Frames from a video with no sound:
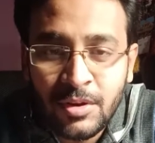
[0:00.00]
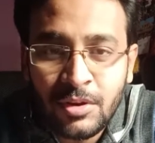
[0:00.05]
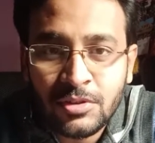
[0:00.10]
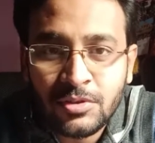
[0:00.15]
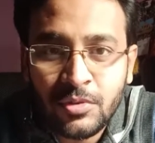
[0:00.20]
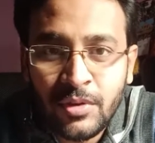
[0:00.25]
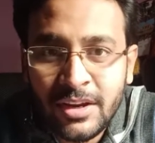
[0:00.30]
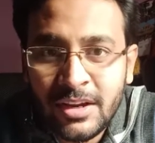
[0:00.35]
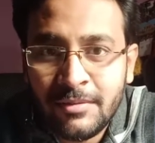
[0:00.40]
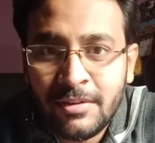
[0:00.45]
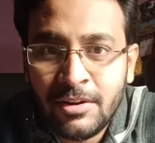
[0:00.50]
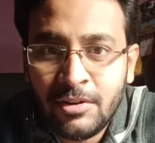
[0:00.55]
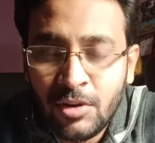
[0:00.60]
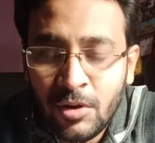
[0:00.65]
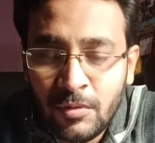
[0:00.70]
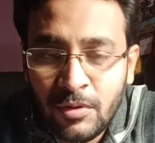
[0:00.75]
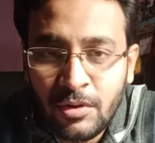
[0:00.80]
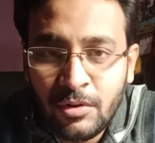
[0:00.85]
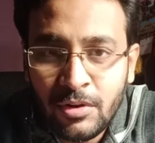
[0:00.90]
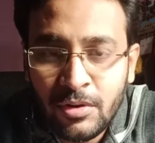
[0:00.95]
because whenever
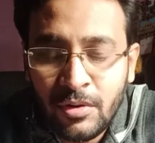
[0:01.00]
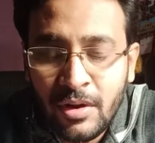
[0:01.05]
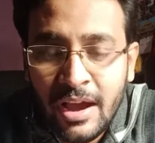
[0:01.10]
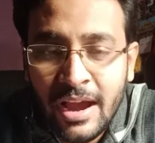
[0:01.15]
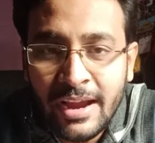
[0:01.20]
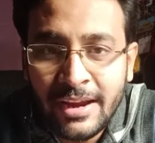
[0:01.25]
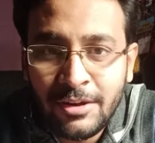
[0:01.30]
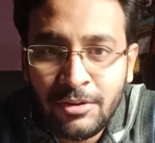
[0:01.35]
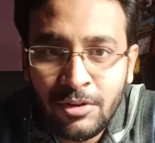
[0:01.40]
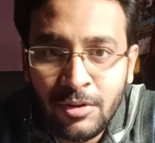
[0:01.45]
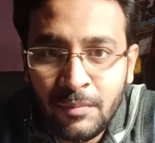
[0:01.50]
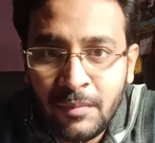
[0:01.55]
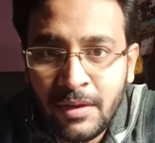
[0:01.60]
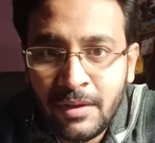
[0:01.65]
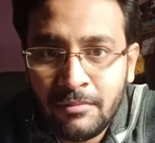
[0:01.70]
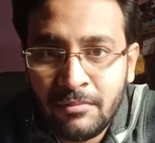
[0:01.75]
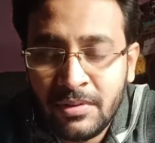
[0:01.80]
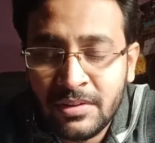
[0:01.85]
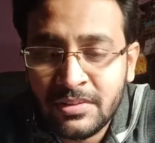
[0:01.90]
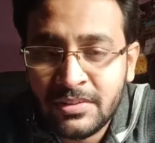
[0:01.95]
your guide will
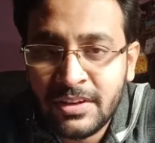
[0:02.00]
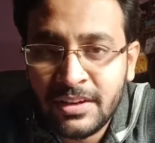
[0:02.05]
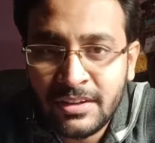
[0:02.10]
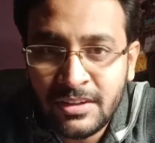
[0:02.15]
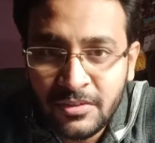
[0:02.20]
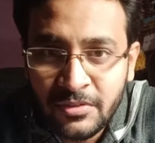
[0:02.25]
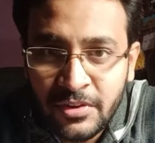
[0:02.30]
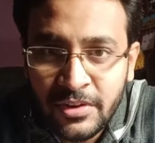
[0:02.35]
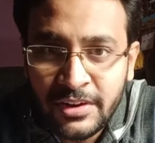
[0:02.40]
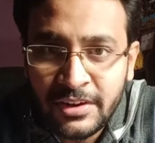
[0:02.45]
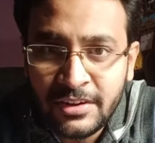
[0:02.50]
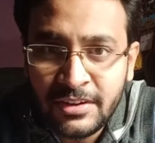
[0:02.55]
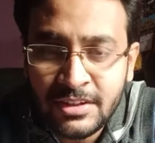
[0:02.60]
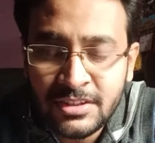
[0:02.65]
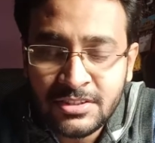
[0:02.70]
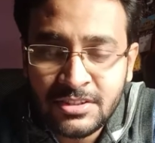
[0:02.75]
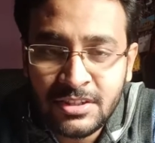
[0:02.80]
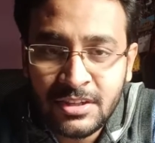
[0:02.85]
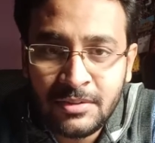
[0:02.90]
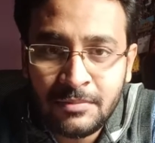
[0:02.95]
be visiting different
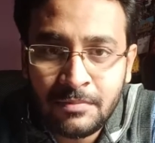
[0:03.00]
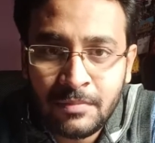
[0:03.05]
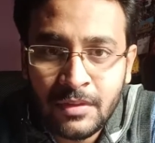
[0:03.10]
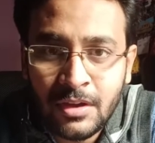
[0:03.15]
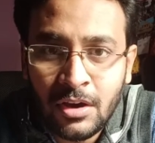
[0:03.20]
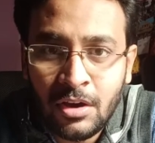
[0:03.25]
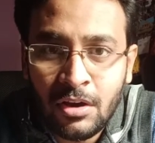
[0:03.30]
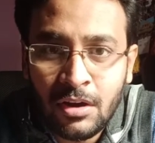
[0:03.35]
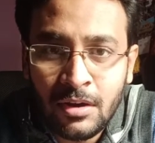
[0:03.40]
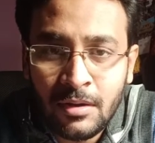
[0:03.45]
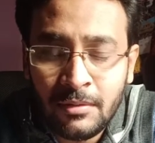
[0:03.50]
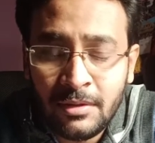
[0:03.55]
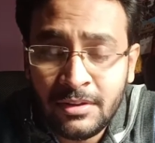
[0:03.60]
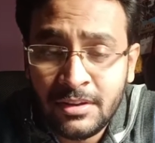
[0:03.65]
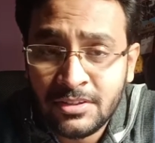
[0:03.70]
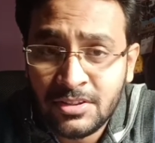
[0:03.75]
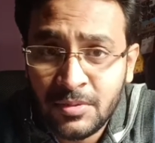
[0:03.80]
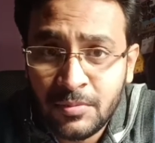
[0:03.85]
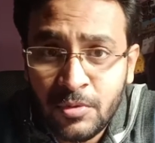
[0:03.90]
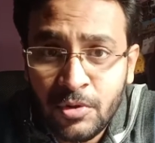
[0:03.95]
industry or
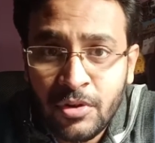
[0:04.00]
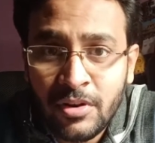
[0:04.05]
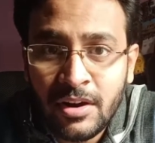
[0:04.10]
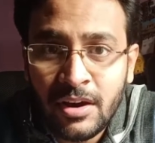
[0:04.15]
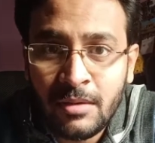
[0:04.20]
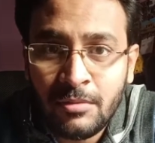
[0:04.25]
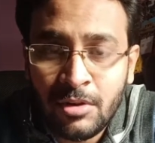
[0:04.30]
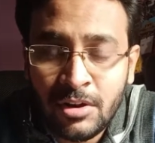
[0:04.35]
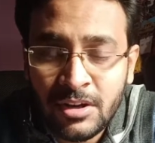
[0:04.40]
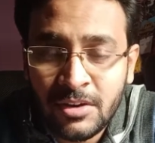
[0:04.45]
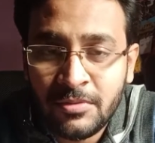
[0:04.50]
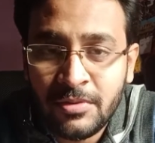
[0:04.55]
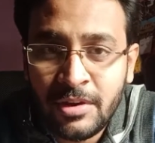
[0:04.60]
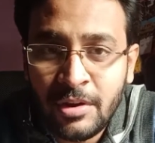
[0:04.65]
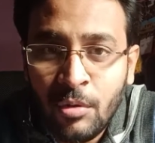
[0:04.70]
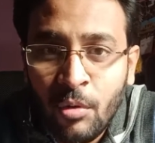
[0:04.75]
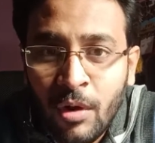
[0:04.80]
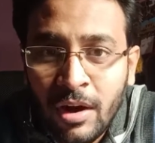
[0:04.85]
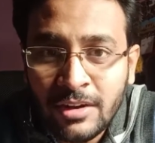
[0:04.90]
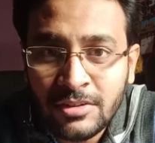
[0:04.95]
industry program or
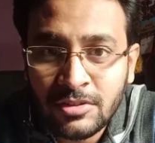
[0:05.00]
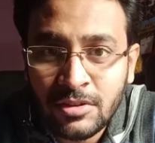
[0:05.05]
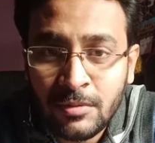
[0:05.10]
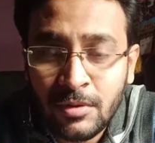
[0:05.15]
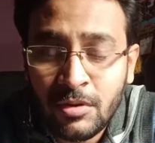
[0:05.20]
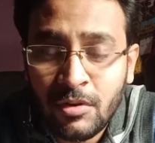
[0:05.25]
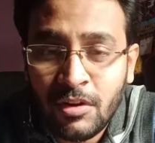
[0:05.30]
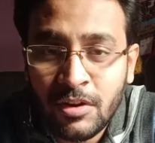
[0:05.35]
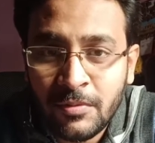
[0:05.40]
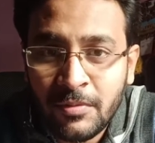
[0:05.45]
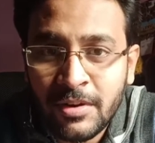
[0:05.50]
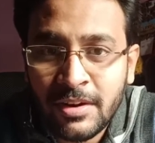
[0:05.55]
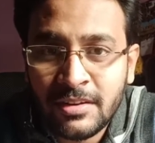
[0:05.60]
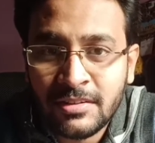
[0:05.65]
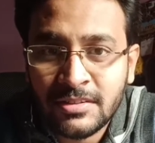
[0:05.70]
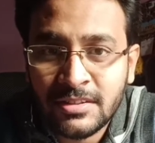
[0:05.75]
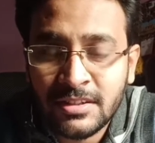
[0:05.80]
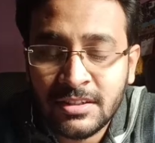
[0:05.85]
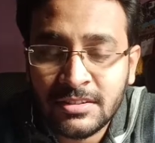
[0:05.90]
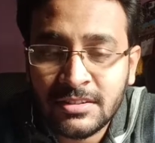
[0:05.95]
different workshop or
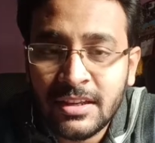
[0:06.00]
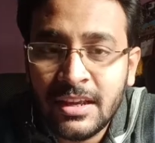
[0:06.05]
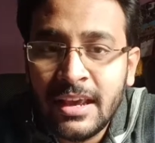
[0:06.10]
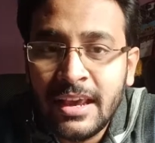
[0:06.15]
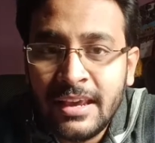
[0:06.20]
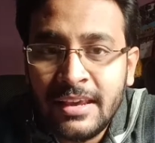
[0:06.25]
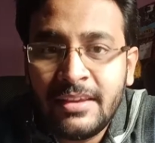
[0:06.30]
conferences,